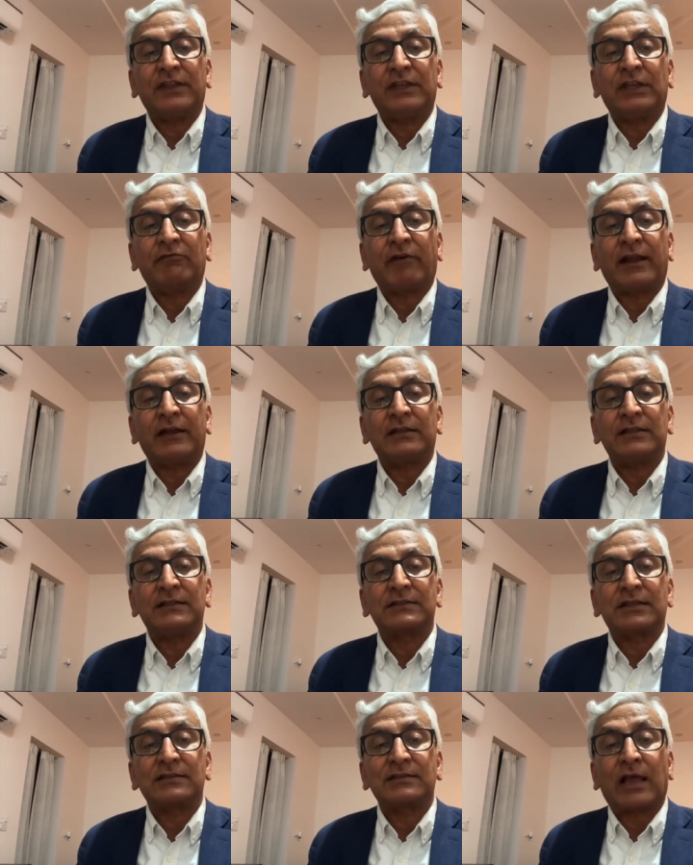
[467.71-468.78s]

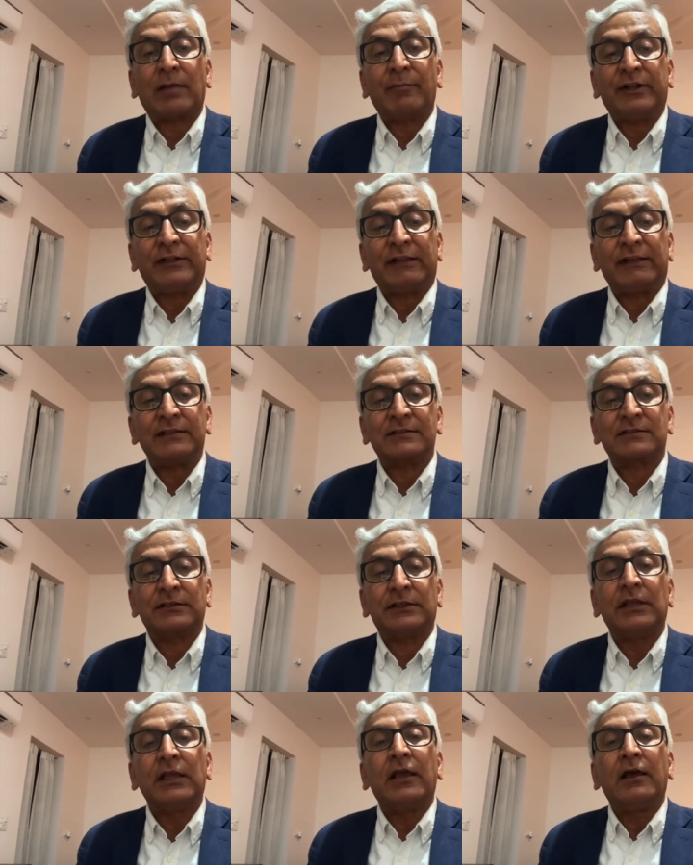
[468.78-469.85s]
inequalities
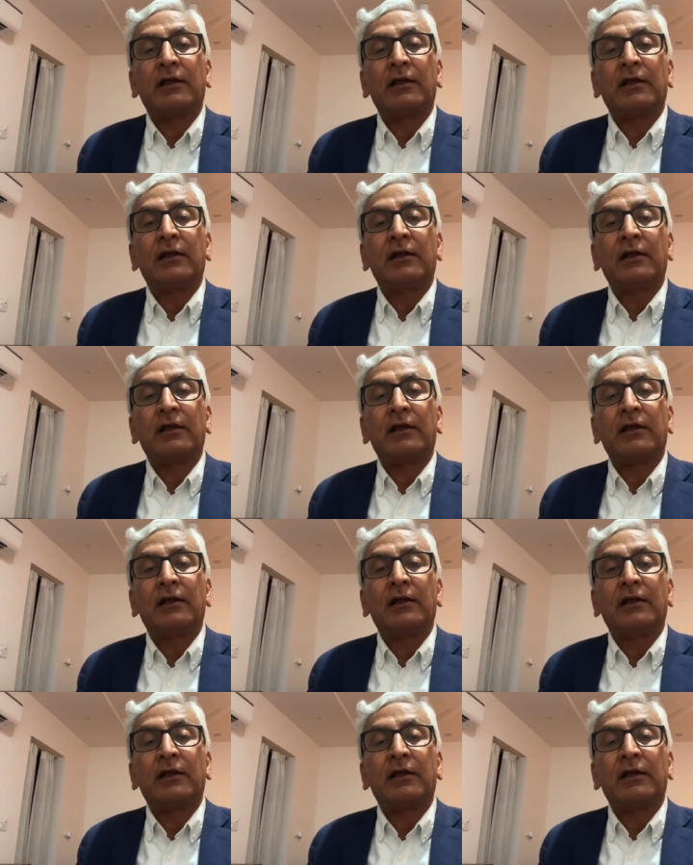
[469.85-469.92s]
simultaneously